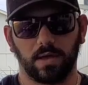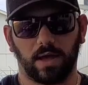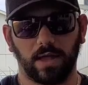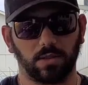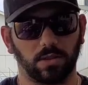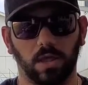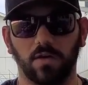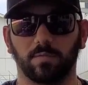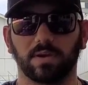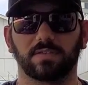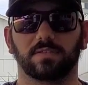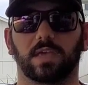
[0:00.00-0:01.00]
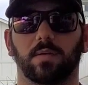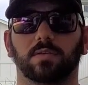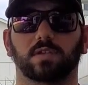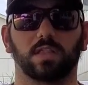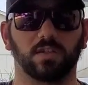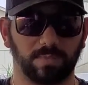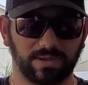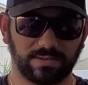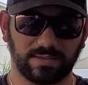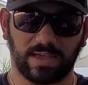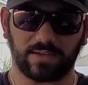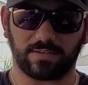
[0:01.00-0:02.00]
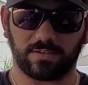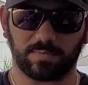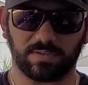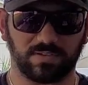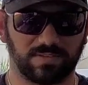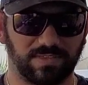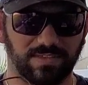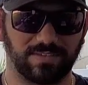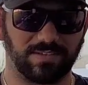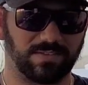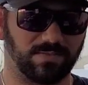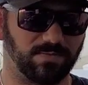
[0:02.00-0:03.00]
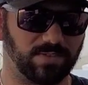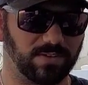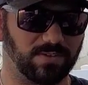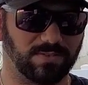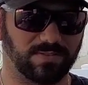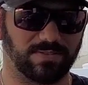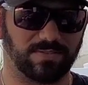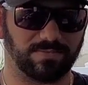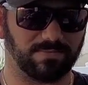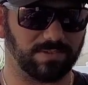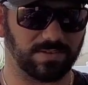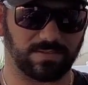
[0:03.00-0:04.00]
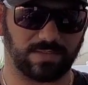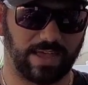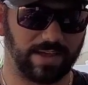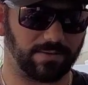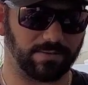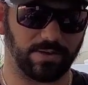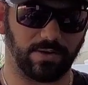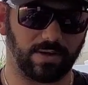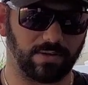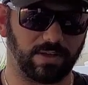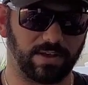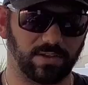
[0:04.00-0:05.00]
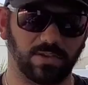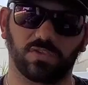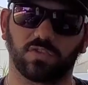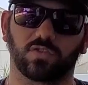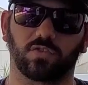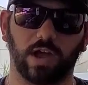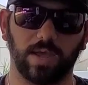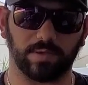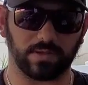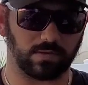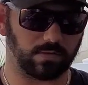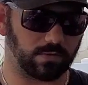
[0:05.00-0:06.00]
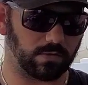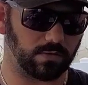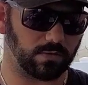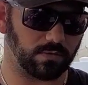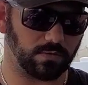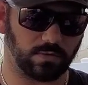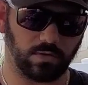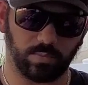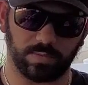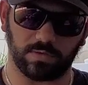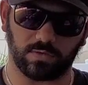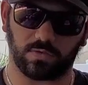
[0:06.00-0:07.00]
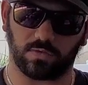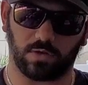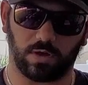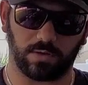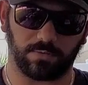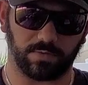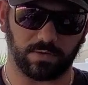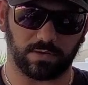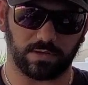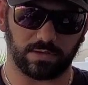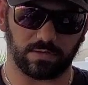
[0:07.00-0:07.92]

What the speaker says: I love my Slammers, I love my DXs, but this just feels I don't know how to describe it. It's just stupid strong feeling.